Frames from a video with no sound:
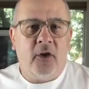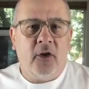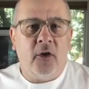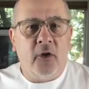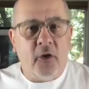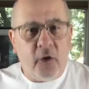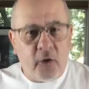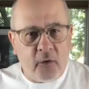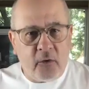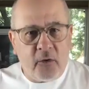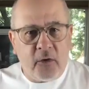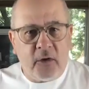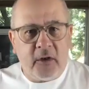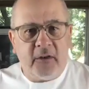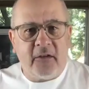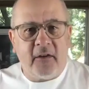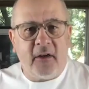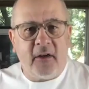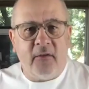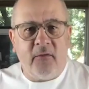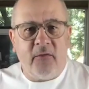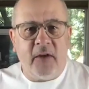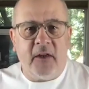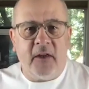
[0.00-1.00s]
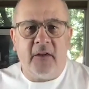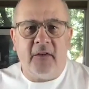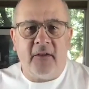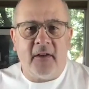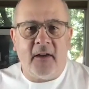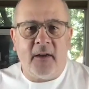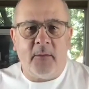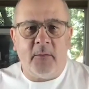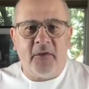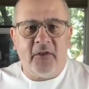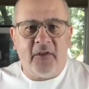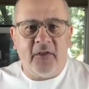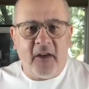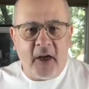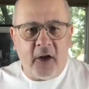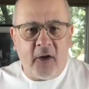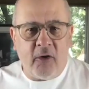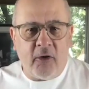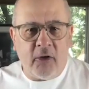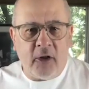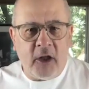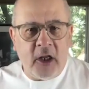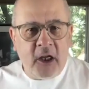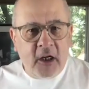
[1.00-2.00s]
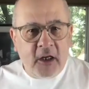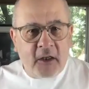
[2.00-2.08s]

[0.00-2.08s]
Google is convinced I'm single.